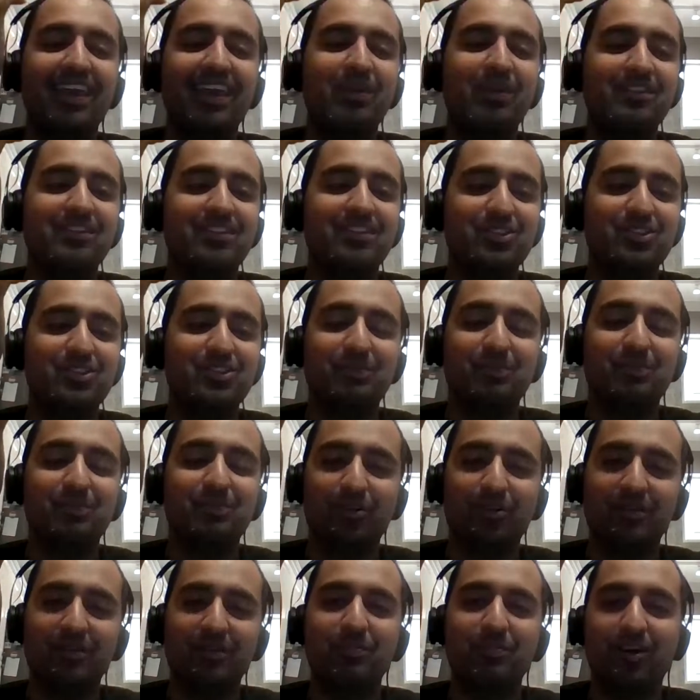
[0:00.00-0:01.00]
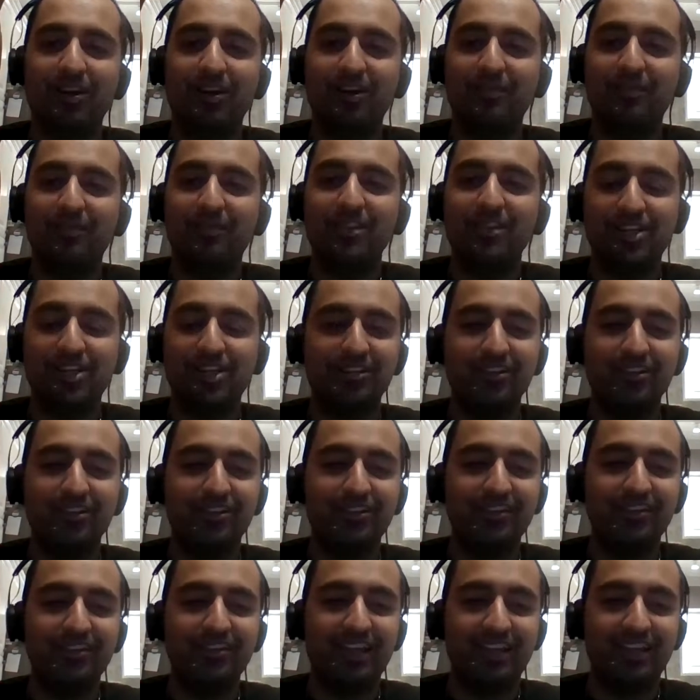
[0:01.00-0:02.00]
had such an important part of my
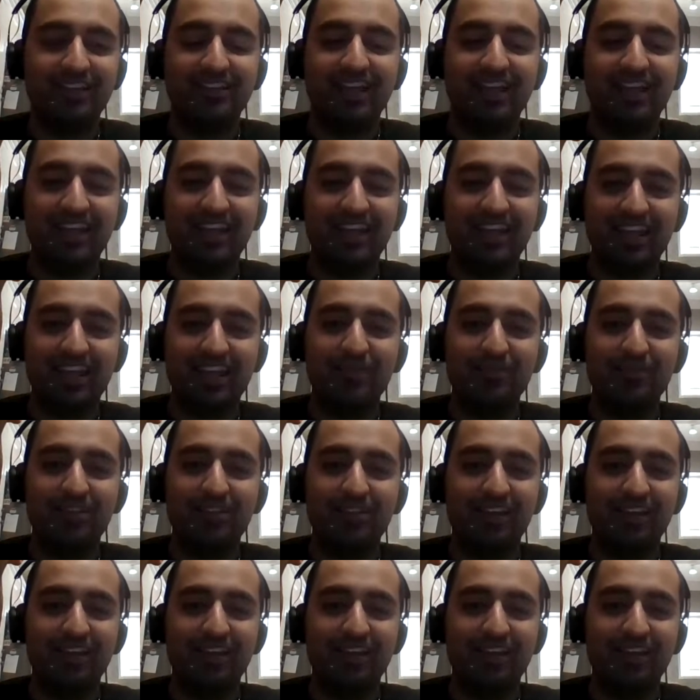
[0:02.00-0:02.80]
childhood. That game,